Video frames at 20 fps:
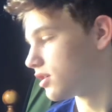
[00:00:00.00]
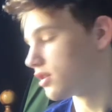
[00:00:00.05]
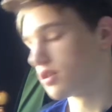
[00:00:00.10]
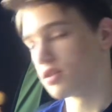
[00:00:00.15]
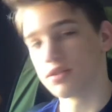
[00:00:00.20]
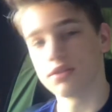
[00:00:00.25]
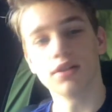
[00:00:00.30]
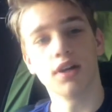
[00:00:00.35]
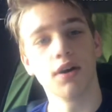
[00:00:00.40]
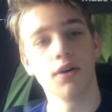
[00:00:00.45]

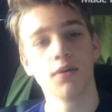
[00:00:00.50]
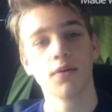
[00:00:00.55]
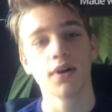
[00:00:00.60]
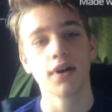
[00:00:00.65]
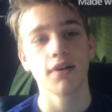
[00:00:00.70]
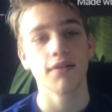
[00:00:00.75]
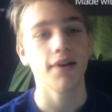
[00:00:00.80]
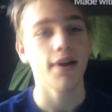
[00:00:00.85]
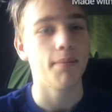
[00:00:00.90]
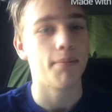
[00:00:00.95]
So
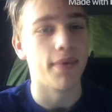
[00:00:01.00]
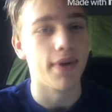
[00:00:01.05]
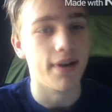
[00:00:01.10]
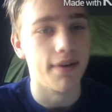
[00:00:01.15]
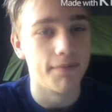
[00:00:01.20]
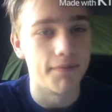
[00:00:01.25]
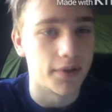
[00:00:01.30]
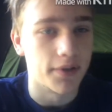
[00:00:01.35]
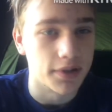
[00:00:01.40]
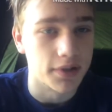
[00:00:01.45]
where have I
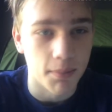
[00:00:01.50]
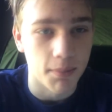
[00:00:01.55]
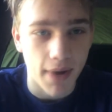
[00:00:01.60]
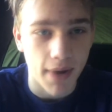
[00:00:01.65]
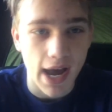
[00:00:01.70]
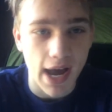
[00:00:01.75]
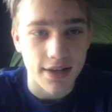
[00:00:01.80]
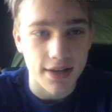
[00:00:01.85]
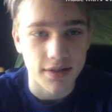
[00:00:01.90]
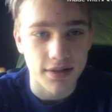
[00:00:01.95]
been for the
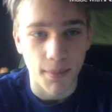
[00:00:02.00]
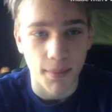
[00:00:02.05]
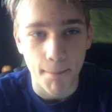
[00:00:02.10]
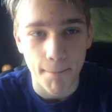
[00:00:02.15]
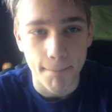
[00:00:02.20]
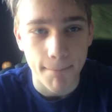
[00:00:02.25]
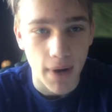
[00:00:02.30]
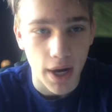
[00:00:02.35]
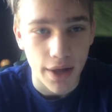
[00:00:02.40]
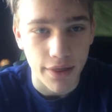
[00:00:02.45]
past
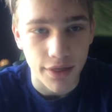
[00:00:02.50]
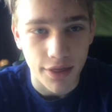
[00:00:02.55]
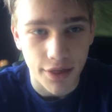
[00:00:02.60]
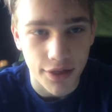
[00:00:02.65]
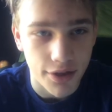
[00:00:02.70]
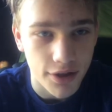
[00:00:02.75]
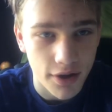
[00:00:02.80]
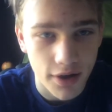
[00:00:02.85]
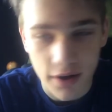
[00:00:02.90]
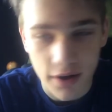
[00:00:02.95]
month?